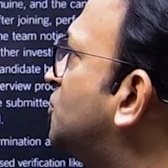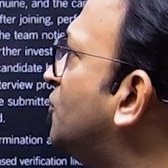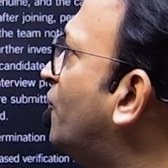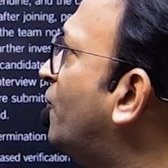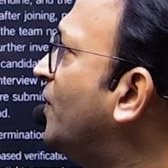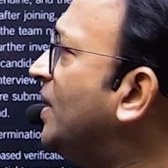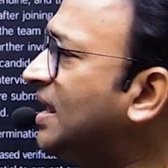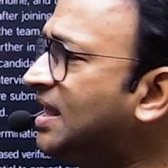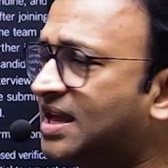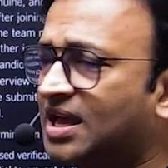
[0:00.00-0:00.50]

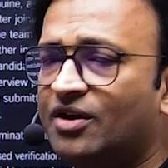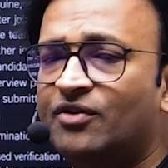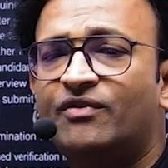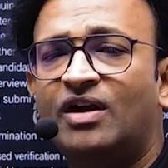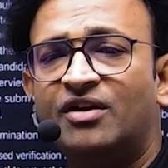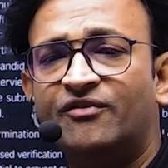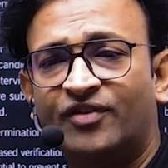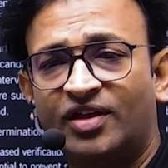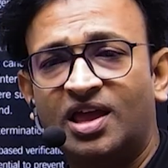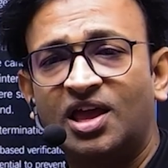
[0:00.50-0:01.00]
weak
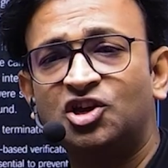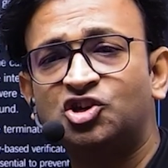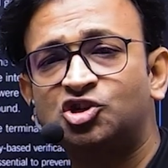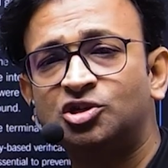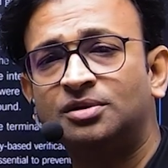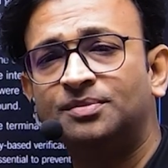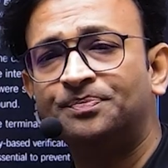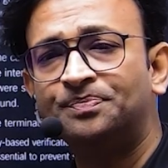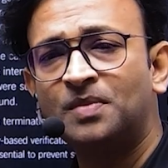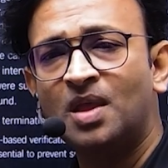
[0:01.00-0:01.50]

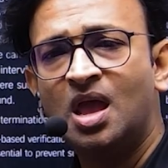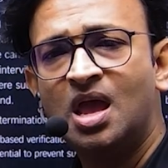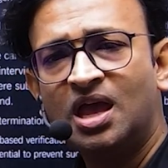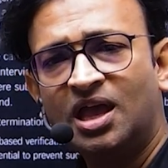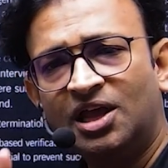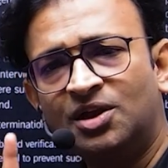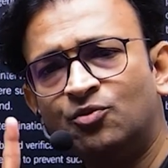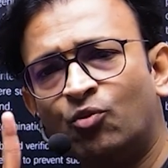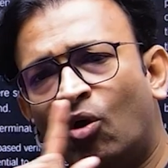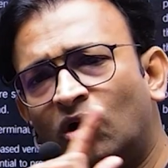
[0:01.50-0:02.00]
verification.
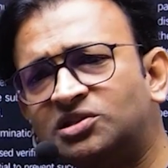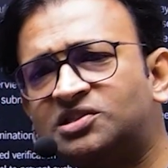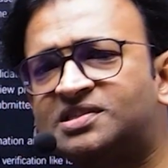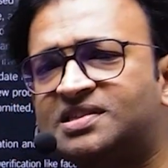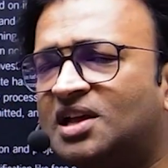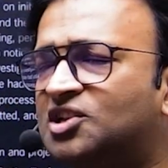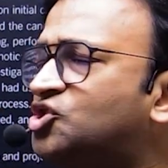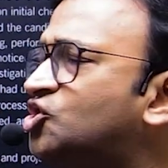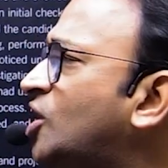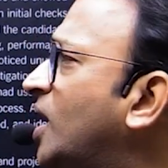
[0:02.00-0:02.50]
In one
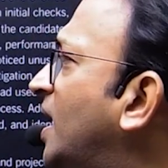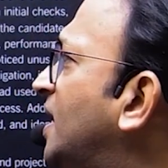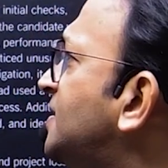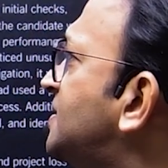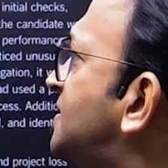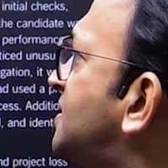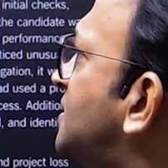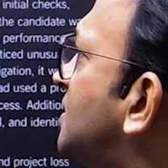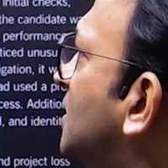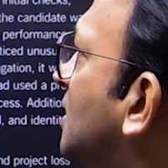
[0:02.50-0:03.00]
such
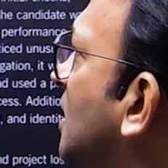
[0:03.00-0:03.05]
case,